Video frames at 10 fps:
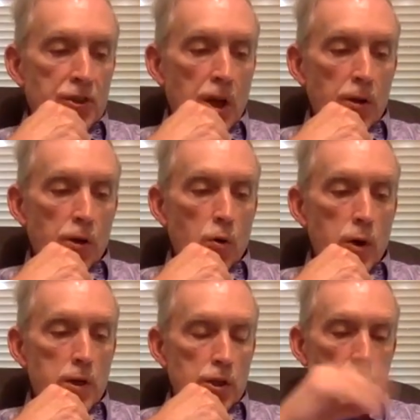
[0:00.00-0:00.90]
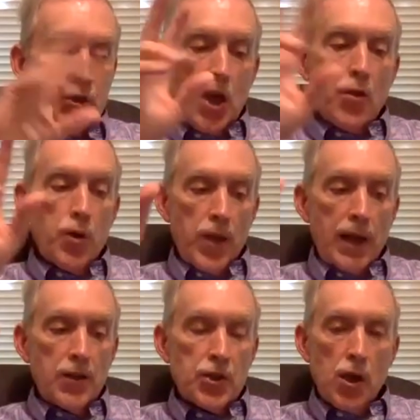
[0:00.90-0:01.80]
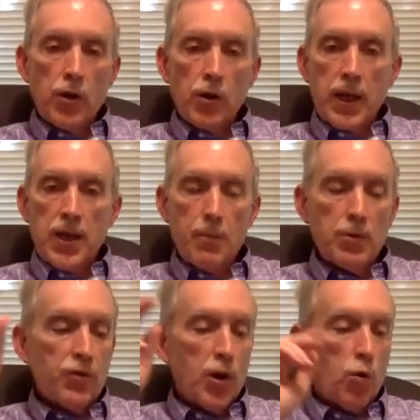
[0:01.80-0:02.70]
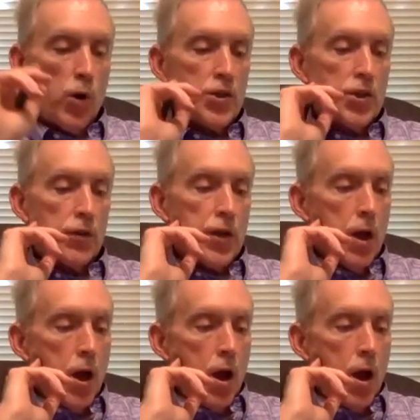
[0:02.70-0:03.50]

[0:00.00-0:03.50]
Southern Christians, that is Southern Hemisphere Christians,